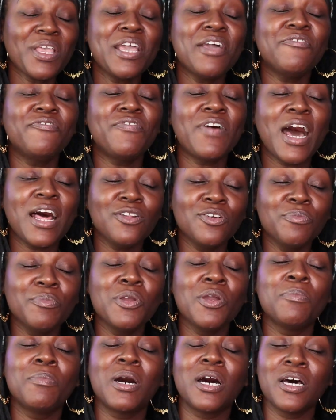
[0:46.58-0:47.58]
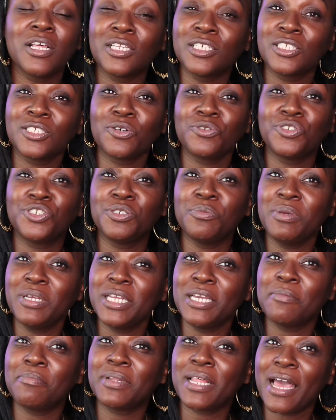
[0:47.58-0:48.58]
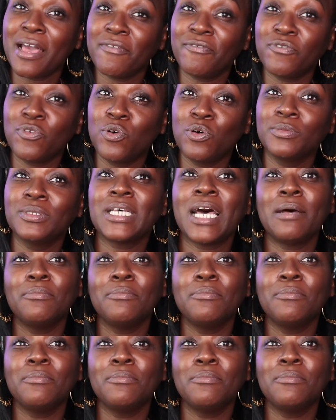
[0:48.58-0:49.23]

And follow me on my other social media platforms.